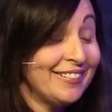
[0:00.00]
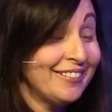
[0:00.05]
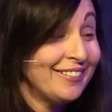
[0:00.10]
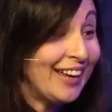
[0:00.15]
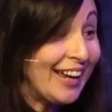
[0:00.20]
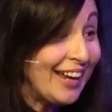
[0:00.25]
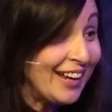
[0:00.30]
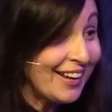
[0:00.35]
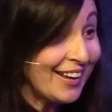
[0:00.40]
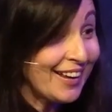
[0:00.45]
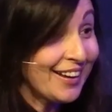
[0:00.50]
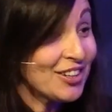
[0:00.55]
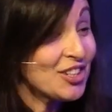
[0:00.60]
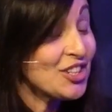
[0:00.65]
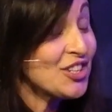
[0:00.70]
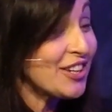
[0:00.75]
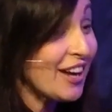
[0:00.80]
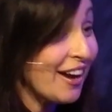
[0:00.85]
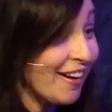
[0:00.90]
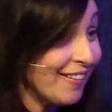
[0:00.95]
eating,
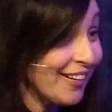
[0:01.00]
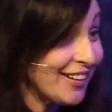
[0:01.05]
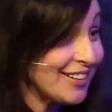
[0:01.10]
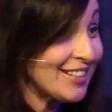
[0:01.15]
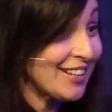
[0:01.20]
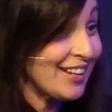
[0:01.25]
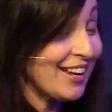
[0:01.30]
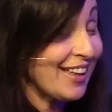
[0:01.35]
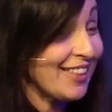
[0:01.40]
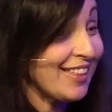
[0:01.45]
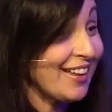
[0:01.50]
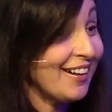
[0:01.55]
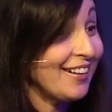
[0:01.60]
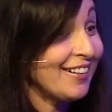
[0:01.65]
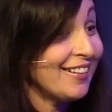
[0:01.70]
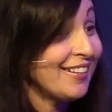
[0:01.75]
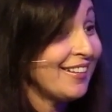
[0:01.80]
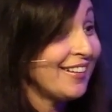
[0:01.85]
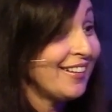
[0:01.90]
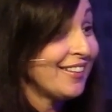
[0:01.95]
sharing together,
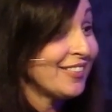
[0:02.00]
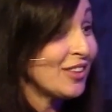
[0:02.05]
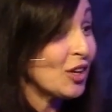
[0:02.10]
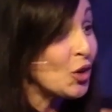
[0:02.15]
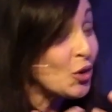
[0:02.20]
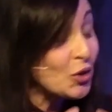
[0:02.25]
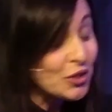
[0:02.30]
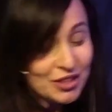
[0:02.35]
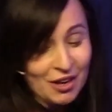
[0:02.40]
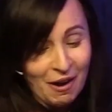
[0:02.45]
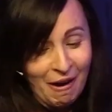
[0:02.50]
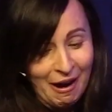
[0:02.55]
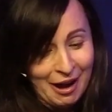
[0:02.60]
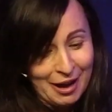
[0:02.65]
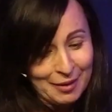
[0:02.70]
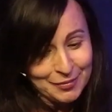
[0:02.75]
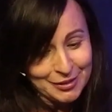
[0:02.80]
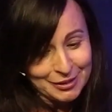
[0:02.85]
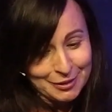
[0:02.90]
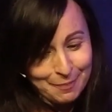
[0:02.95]
the good
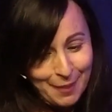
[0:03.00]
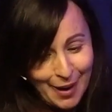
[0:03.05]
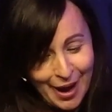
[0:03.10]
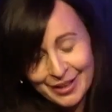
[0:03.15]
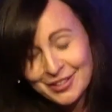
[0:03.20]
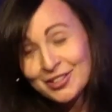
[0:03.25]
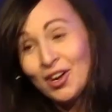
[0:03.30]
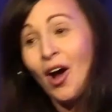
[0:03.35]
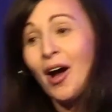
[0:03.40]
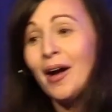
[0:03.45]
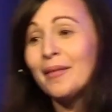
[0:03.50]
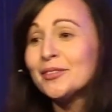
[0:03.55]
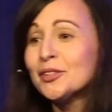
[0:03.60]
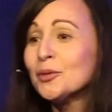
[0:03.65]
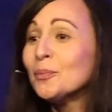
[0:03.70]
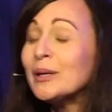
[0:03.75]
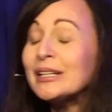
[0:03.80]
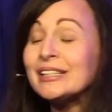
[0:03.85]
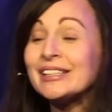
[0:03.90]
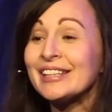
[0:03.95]
times, the bad times.
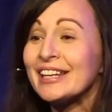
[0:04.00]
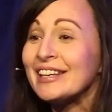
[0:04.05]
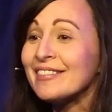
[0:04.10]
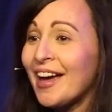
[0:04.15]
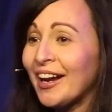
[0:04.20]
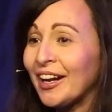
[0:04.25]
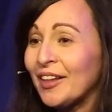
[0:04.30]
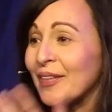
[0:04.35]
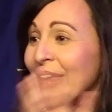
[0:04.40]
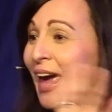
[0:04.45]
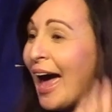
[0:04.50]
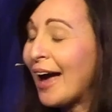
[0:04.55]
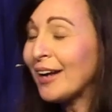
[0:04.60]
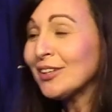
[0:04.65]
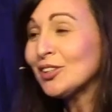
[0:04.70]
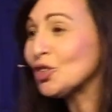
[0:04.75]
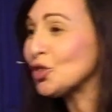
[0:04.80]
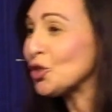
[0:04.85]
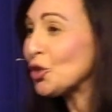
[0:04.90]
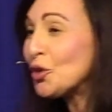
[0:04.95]
And we see that in the
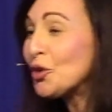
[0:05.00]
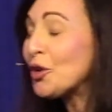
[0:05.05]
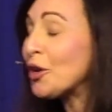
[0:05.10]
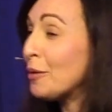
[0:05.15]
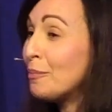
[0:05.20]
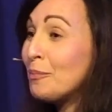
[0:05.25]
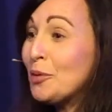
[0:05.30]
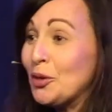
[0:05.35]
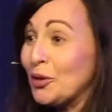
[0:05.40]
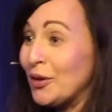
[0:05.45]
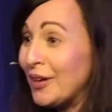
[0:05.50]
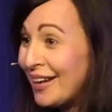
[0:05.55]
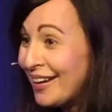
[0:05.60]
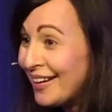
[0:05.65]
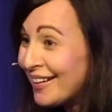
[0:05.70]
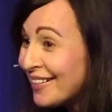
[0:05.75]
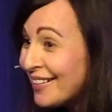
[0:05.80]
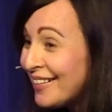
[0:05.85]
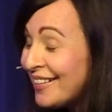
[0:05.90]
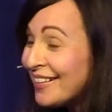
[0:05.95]
Acts 2 community.
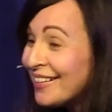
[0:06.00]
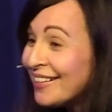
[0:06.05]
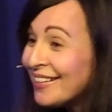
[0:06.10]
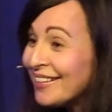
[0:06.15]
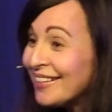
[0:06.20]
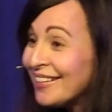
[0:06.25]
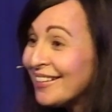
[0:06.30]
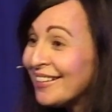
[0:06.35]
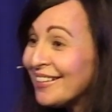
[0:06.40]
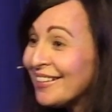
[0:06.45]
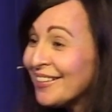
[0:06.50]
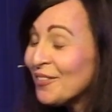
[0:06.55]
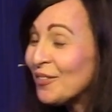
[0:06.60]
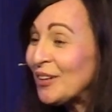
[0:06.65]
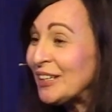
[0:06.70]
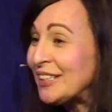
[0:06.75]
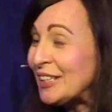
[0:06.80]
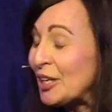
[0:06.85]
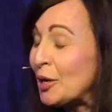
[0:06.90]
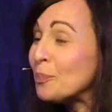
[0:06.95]
We
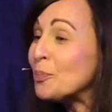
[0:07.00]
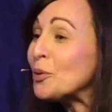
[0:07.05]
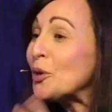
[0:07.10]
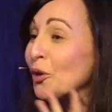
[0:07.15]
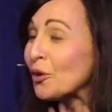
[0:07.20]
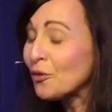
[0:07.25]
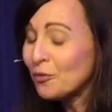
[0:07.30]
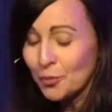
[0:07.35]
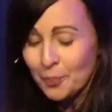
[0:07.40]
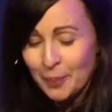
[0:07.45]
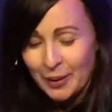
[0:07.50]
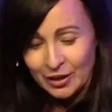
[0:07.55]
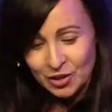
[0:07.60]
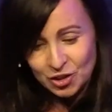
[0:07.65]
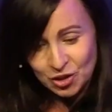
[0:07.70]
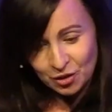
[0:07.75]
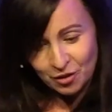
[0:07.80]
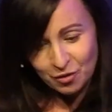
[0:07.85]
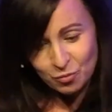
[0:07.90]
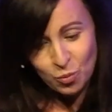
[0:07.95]
see a beautiful
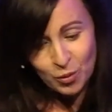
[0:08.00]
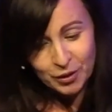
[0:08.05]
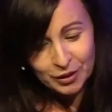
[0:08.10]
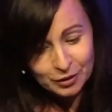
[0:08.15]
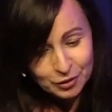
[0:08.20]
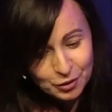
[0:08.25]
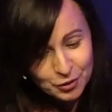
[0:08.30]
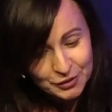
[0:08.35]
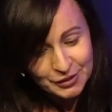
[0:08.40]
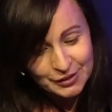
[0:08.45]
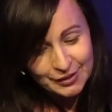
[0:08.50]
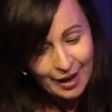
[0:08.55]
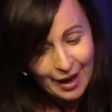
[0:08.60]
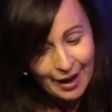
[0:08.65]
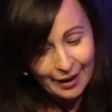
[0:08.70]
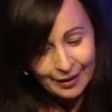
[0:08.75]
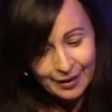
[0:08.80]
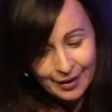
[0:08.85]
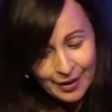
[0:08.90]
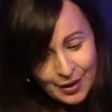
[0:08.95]
picture of what it looks
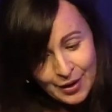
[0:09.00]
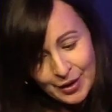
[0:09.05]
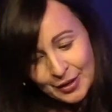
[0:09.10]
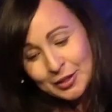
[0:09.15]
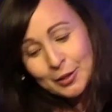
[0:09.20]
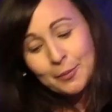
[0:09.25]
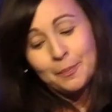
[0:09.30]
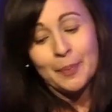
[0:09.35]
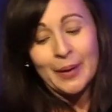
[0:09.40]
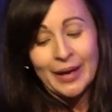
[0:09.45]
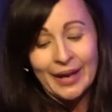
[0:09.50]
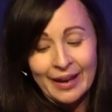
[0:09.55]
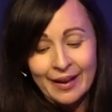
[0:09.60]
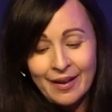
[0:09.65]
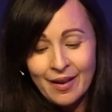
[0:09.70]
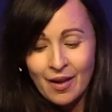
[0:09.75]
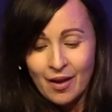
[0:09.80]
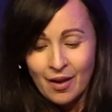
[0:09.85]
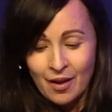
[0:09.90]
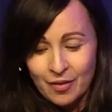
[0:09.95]
like to be
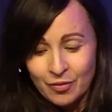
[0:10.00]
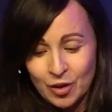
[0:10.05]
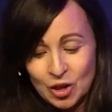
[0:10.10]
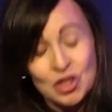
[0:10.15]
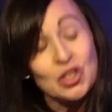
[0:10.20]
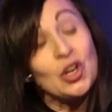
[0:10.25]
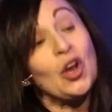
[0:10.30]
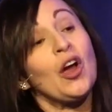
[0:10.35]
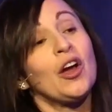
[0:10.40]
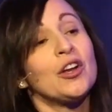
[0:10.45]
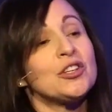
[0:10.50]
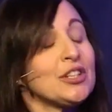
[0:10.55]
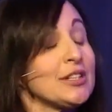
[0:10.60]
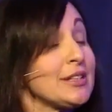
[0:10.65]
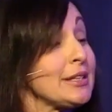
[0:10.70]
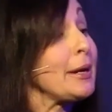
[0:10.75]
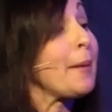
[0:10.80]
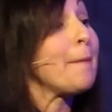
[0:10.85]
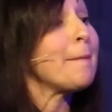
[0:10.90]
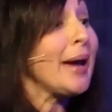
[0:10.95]
the church. It's
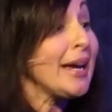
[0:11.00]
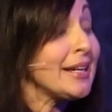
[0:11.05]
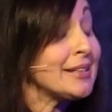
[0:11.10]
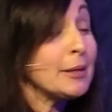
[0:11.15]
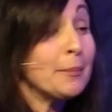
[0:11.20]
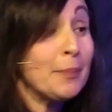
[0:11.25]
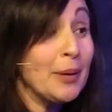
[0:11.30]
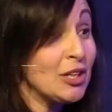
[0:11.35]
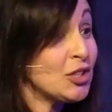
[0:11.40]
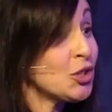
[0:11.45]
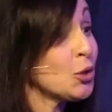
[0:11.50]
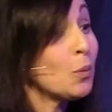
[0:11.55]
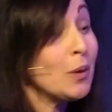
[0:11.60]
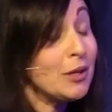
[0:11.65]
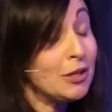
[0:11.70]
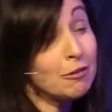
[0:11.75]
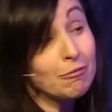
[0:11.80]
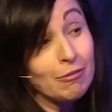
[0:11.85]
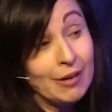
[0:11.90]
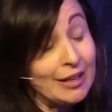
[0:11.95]
an amazing picture when
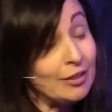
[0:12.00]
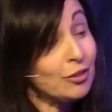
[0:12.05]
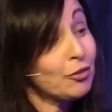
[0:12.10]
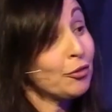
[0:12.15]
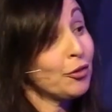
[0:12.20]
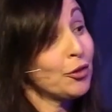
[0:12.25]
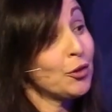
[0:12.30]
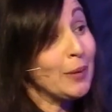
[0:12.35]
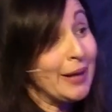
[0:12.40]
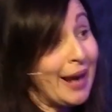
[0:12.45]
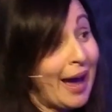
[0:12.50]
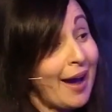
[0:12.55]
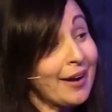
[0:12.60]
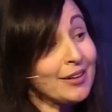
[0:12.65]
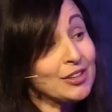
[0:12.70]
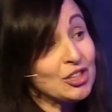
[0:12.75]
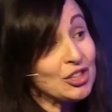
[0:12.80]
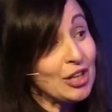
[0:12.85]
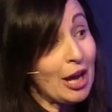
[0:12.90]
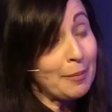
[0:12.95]
you read through in
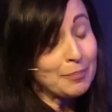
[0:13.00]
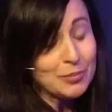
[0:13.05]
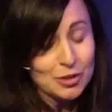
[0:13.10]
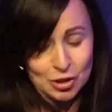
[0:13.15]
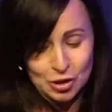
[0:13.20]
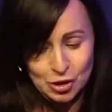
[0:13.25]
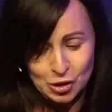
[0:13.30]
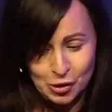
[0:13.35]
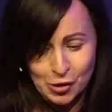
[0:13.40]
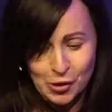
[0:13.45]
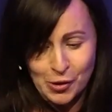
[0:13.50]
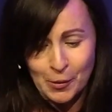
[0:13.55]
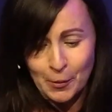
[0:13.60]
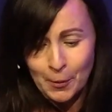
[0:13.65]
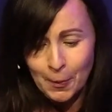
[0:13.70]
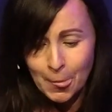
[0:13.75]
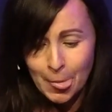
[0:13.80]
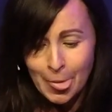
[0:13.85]
Acts chapter 2.